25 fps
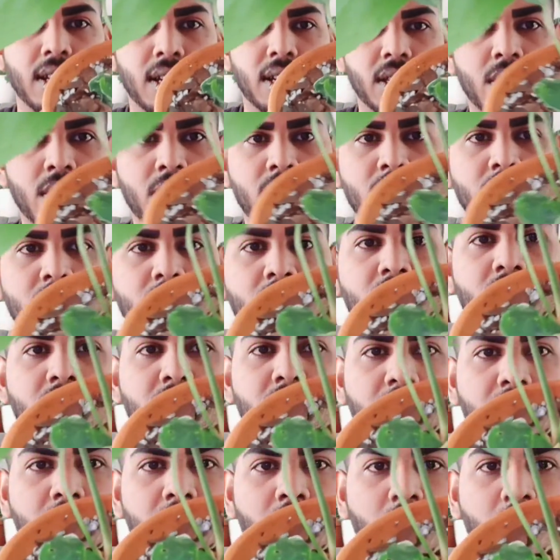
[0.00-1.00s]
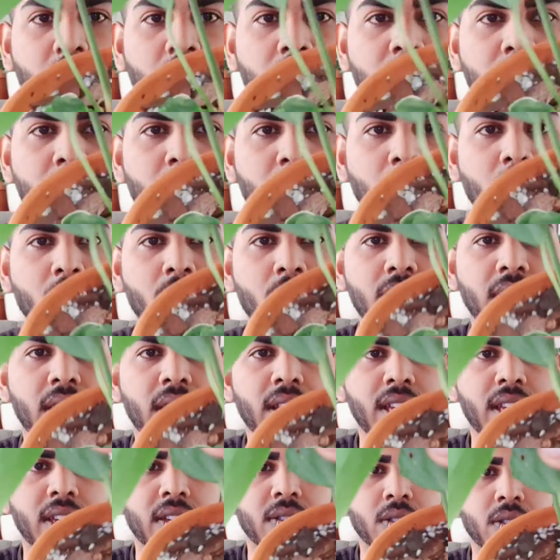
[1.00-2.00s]
you'll see like all the older
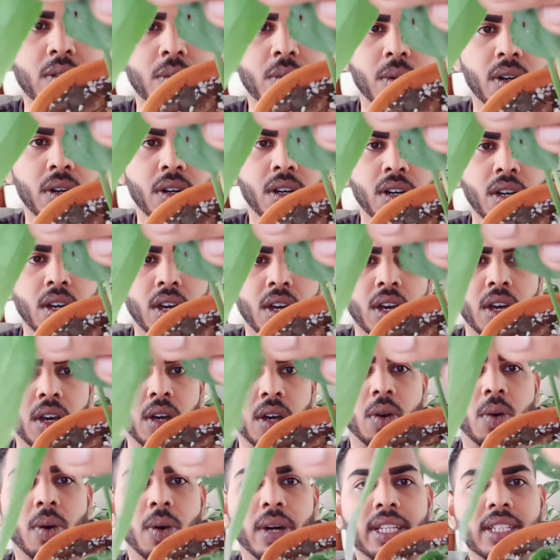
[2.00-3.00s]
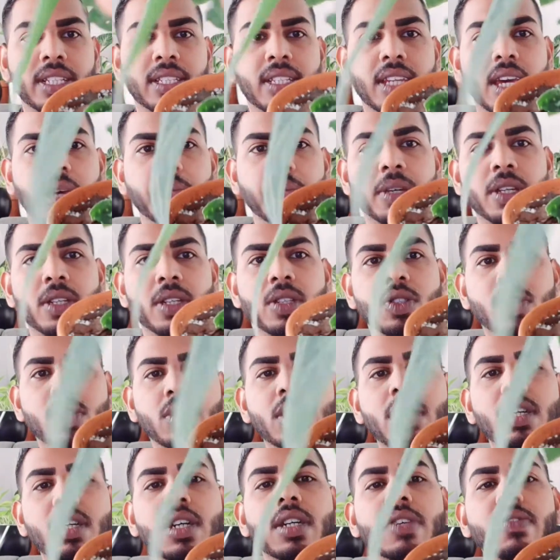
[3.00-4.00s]
leaves were quite
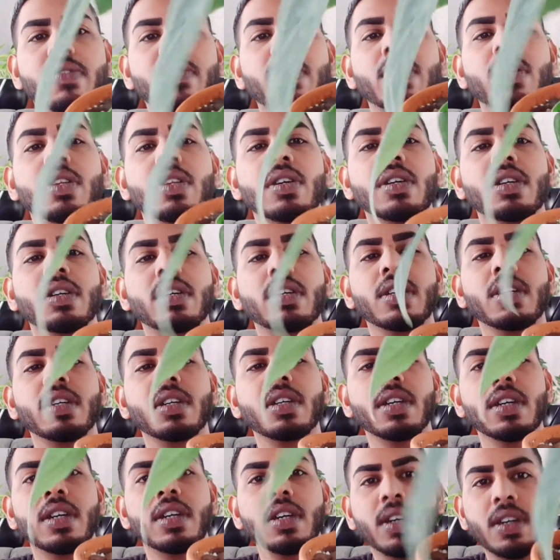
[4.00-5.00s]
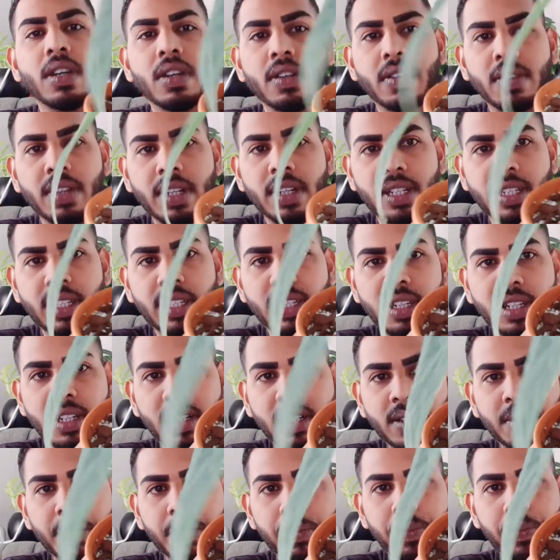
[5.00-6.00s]
damaged. If you look right
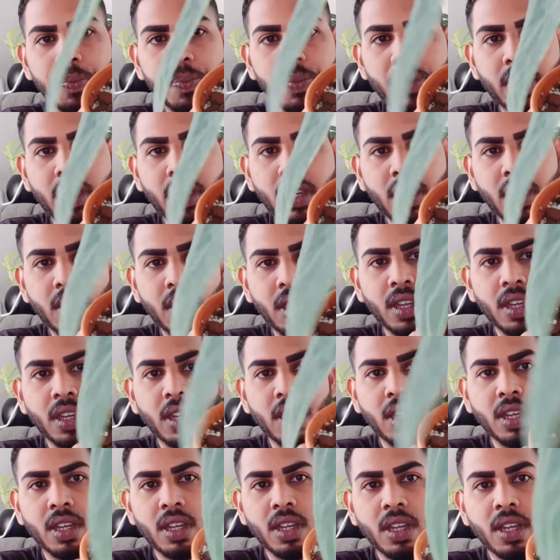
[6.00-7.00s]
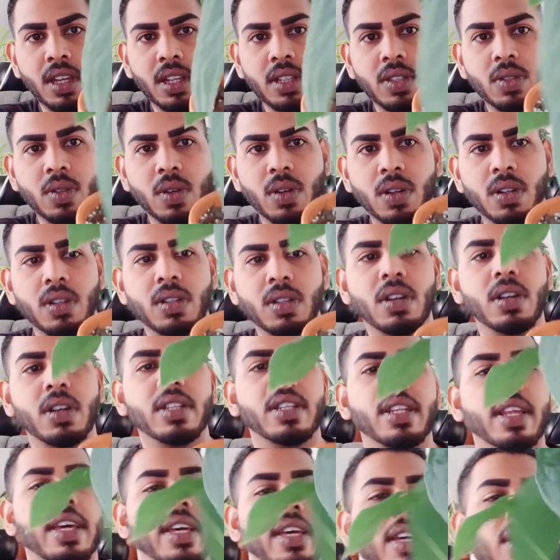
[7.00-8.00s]
here, it's all got like